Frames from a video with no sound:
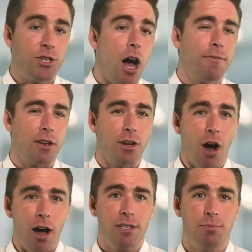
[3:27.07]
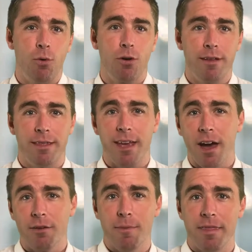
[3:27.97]
often costs more than the
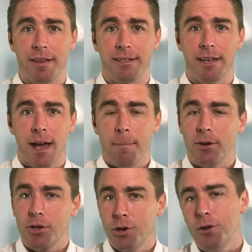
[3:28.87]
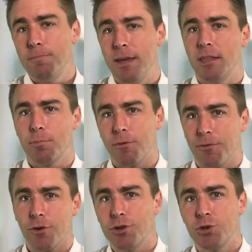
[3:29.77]
other methods, but could be the
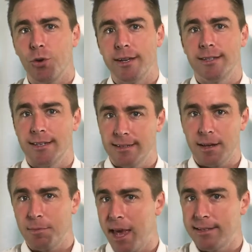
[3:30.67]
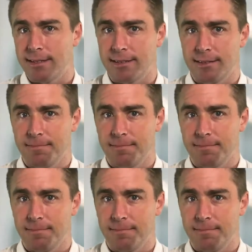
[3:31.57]
preferred choice in some cases.